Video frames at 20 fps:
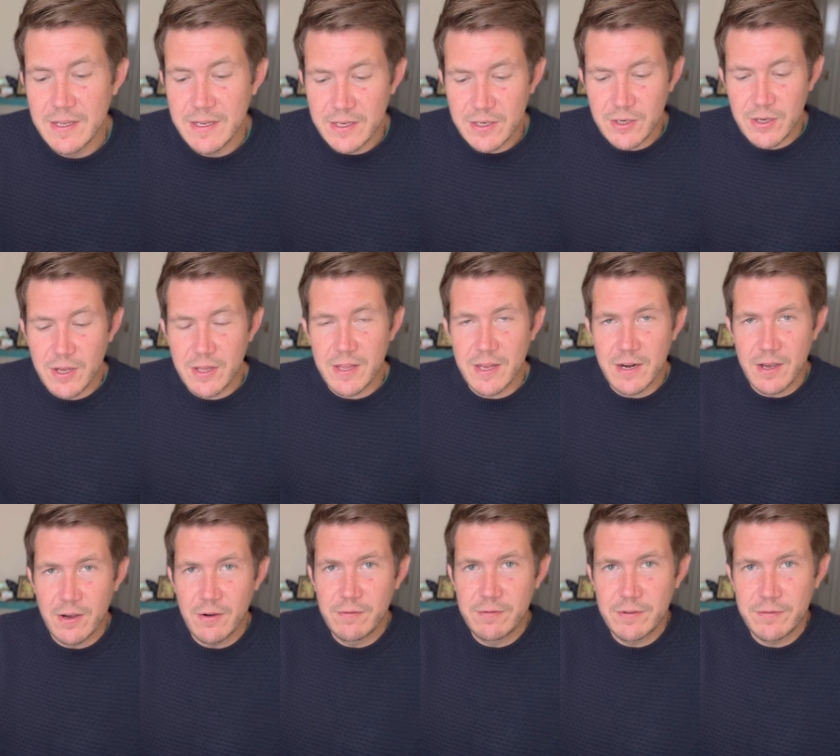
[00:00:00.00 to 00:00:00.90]
you know that
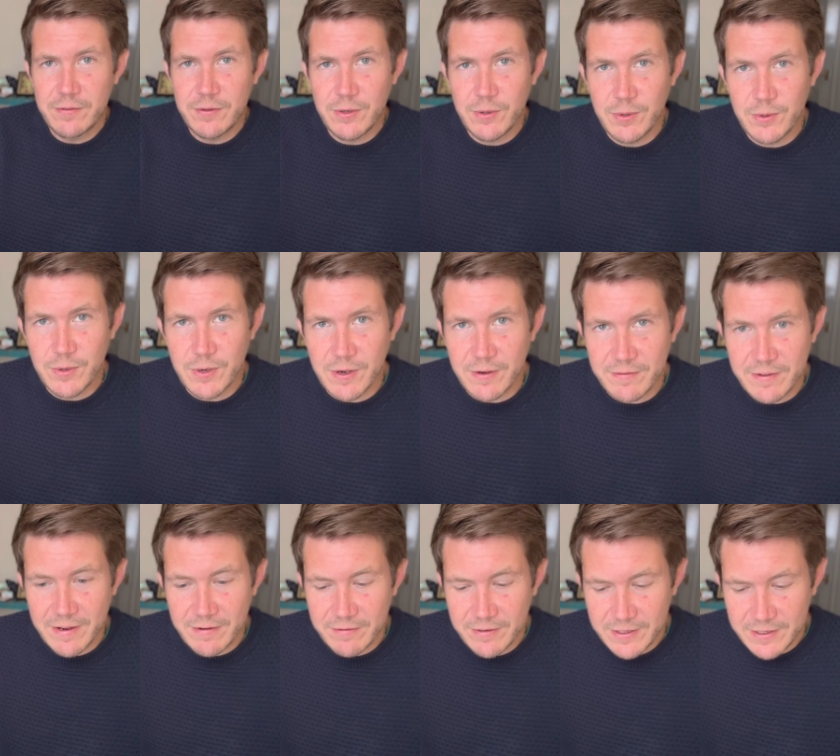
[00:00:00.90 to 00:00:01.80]
overview of
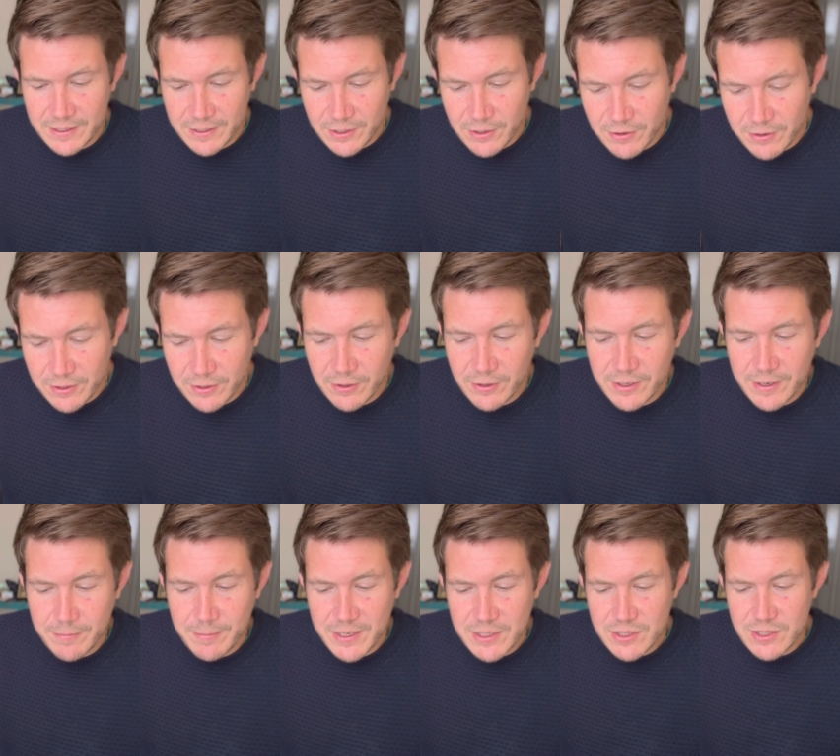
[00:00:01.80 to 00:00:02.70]
everything going on I
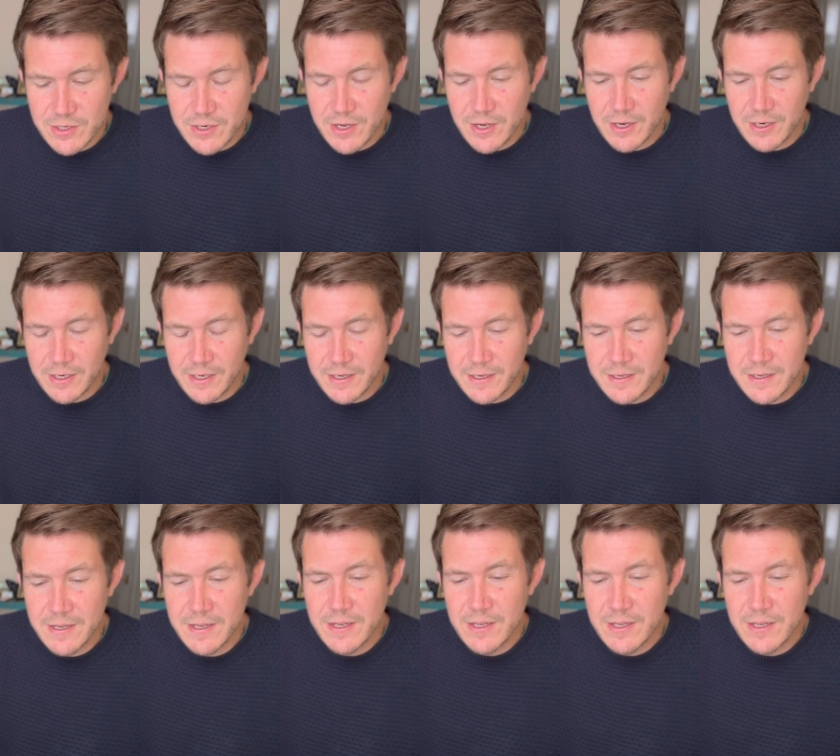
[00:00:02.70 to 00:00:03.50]
mentioned earlier?